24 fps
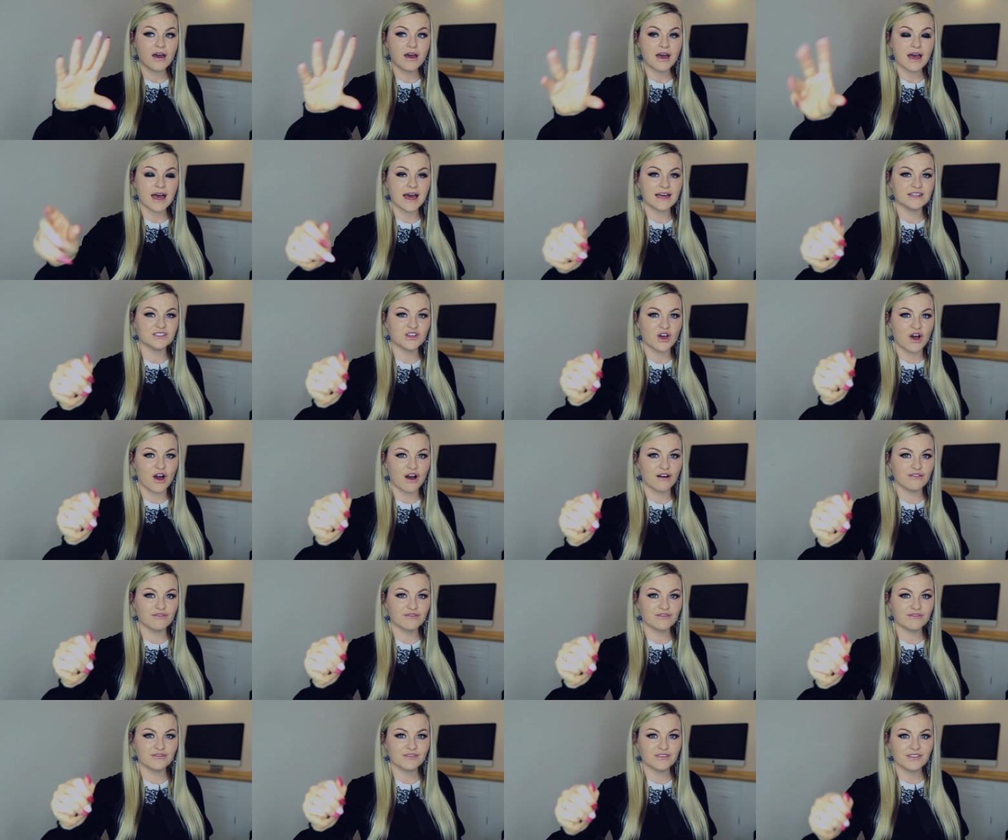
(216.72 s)
And off.
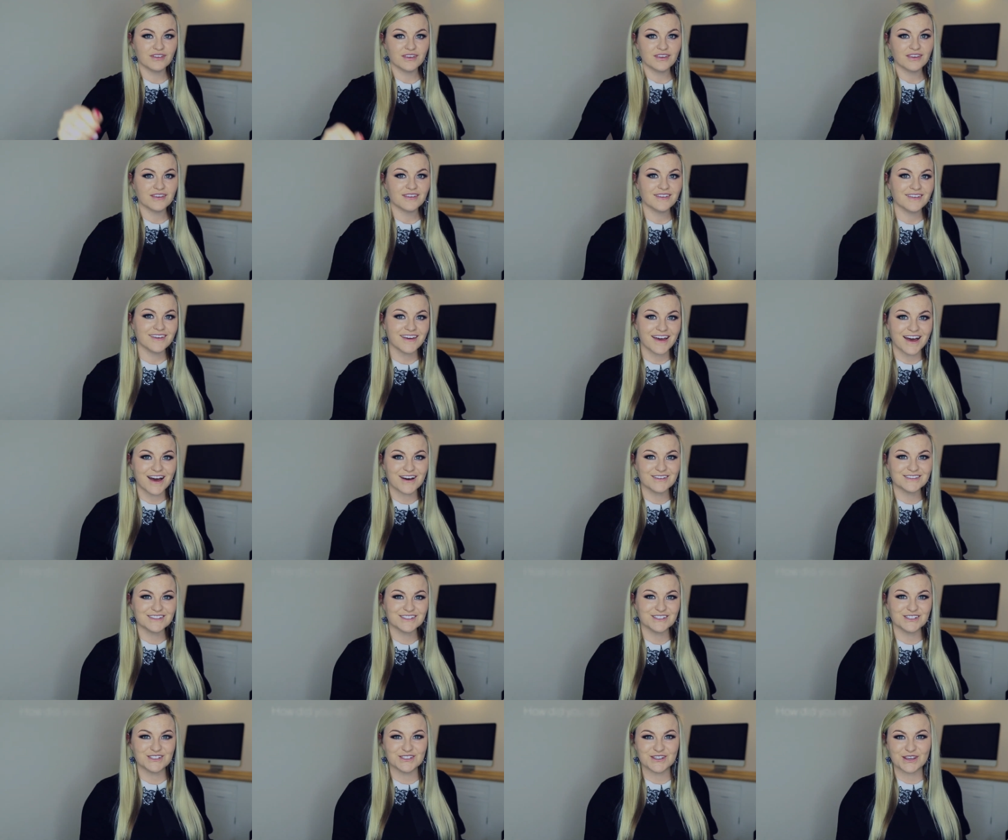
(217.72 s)
How
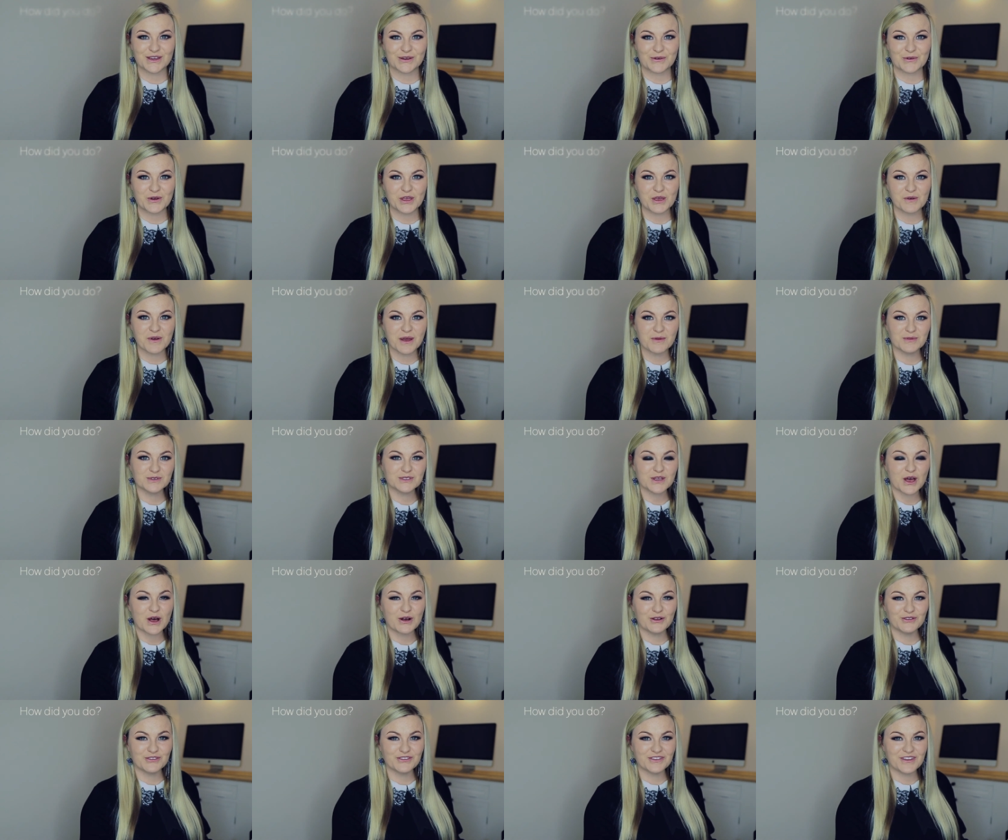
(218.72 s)
did you do? Were you able to
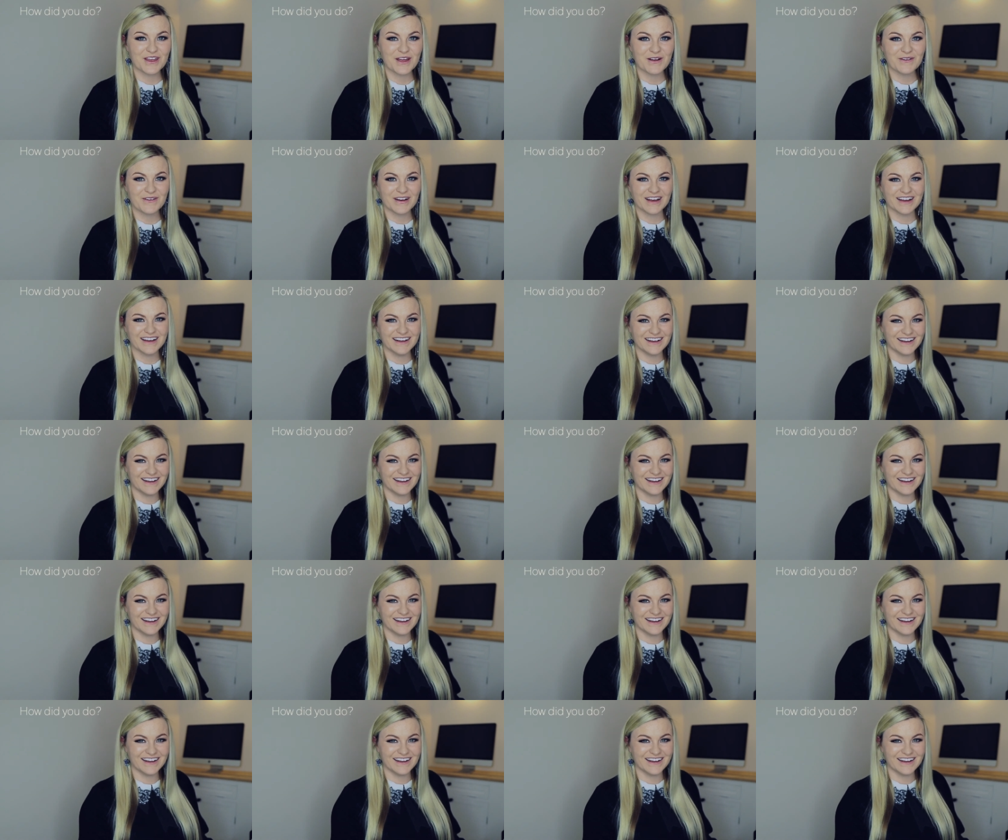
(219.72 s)
hold the note?